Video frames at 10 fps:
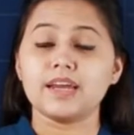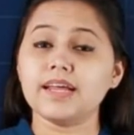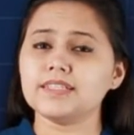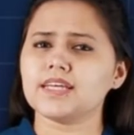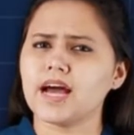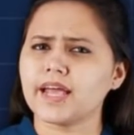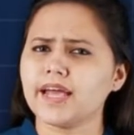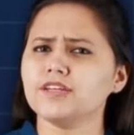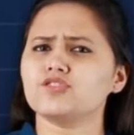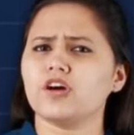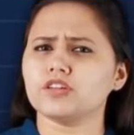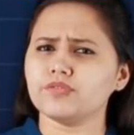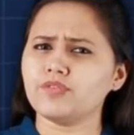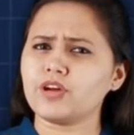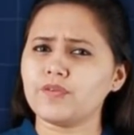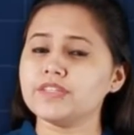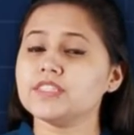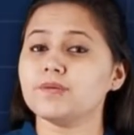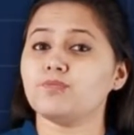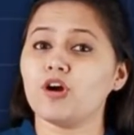Let's again draw the
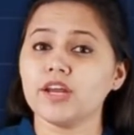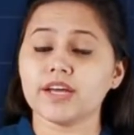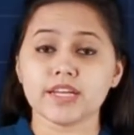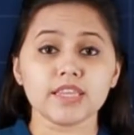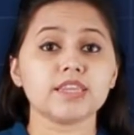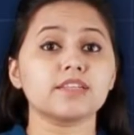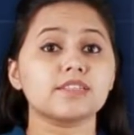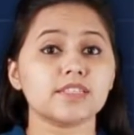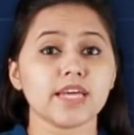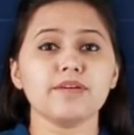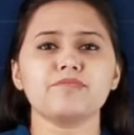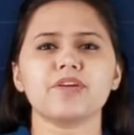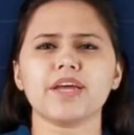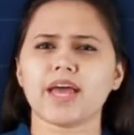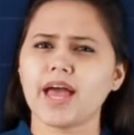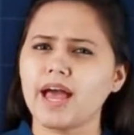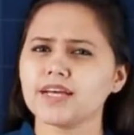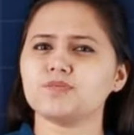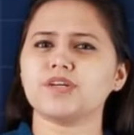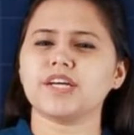frequency polygon the same way
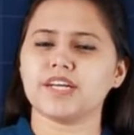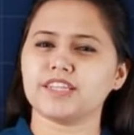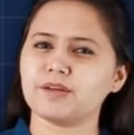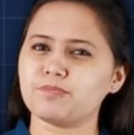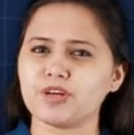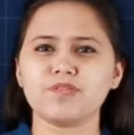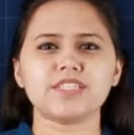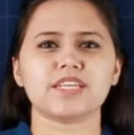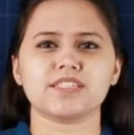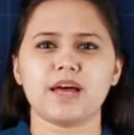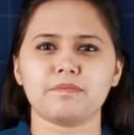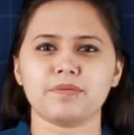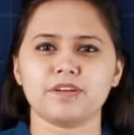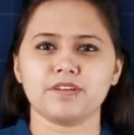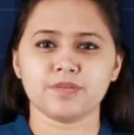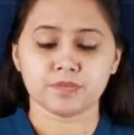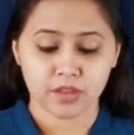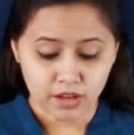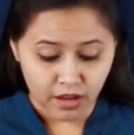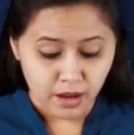as we did in the previous example.
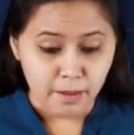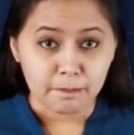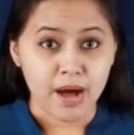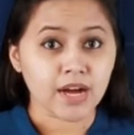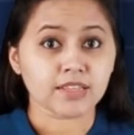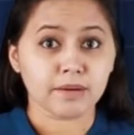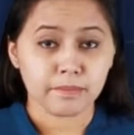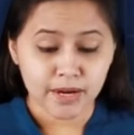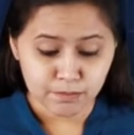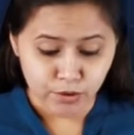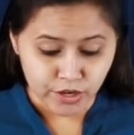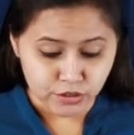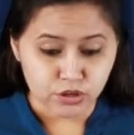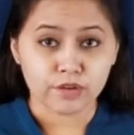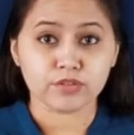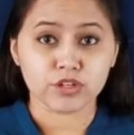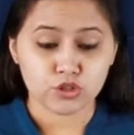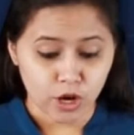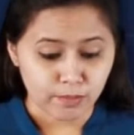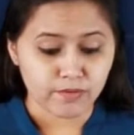Mark the midpoints of the
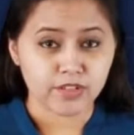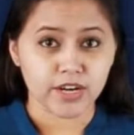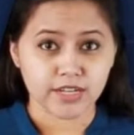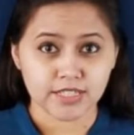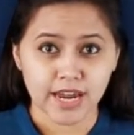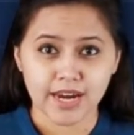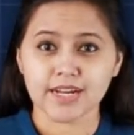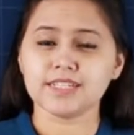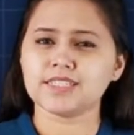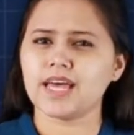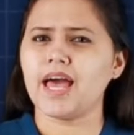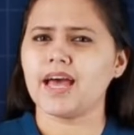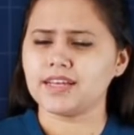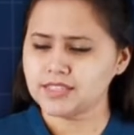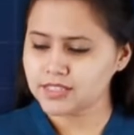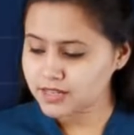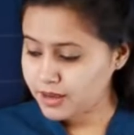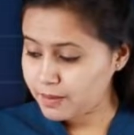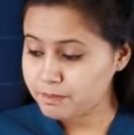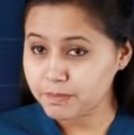top of the rectangles as
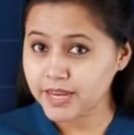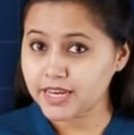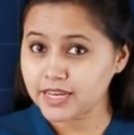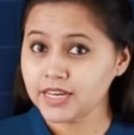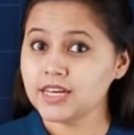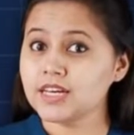B,